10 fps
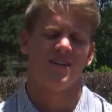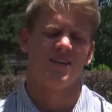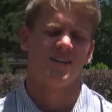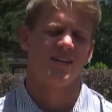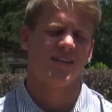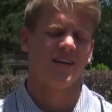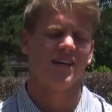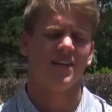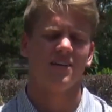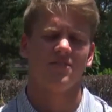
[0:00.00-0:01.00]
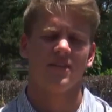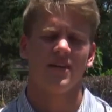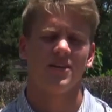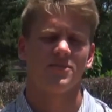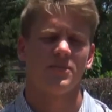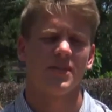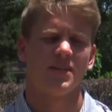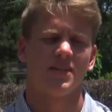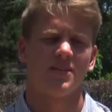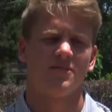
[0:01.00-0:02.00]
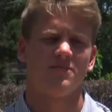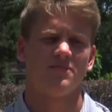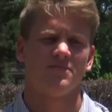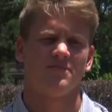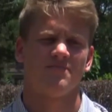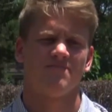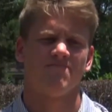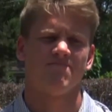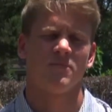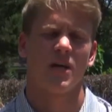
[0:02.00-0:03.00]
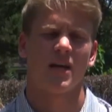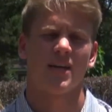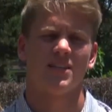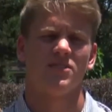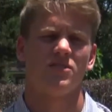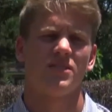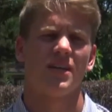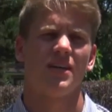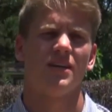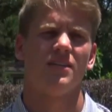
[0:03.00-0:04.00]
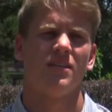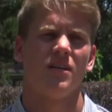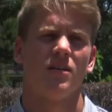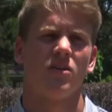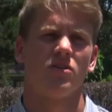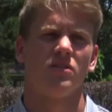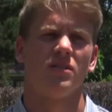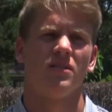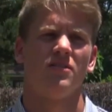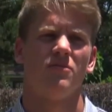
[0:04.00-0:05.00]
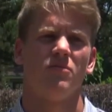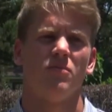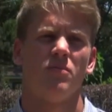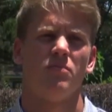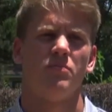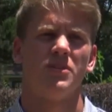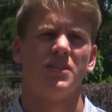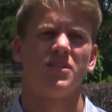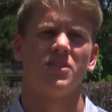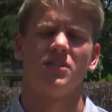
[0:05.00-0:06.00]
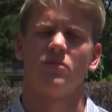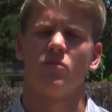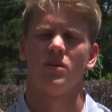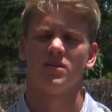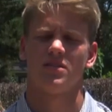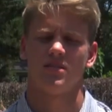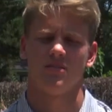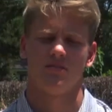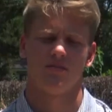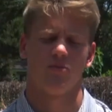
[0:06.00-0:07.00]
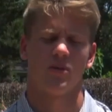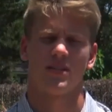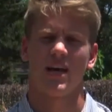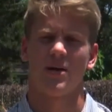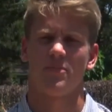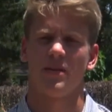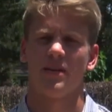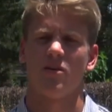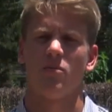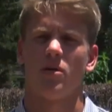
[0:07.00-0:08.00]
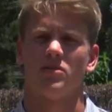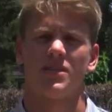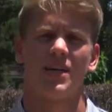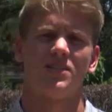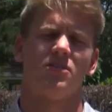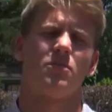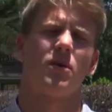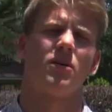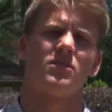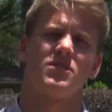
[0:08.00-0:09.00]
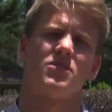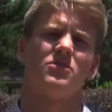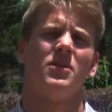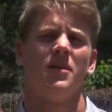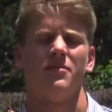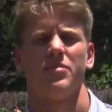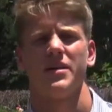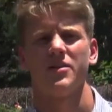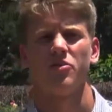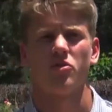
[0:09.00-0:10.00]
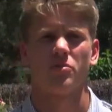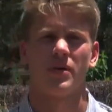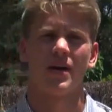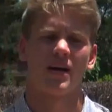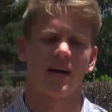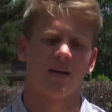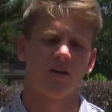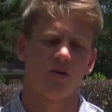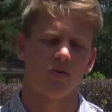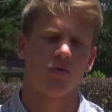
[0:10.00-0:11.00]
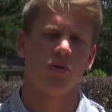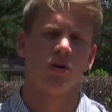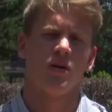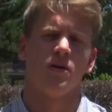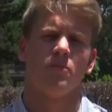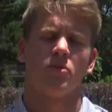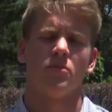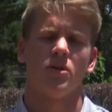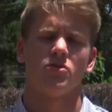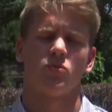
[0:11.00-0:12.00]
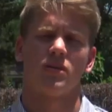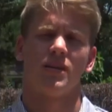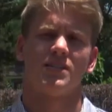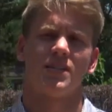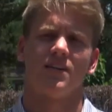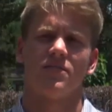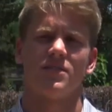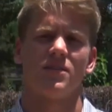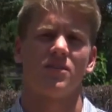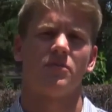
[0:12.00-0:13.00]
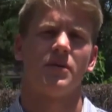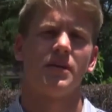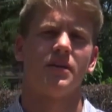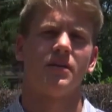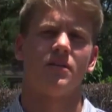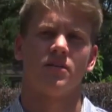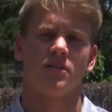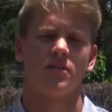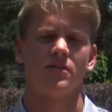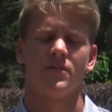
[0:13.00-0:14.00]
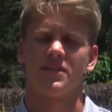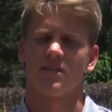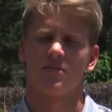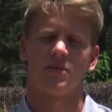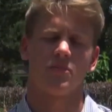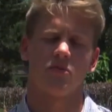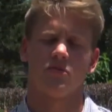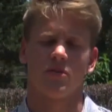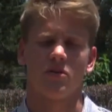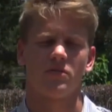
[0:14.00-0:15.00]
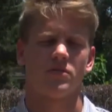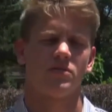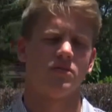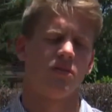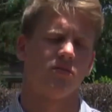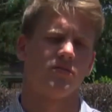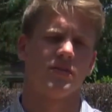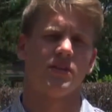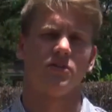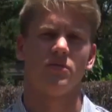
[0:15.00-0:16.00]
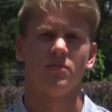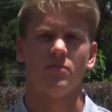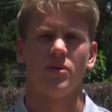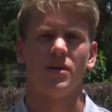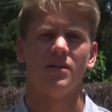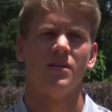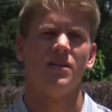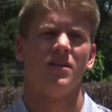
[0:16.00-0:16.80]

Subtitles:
Yeah, it definitely helps me. I guess you could say learn the position what's happening on both sides of the ball. So playing quarterback, I know pretty much where that safety is going to be, or if he's going to be moved over on the field. But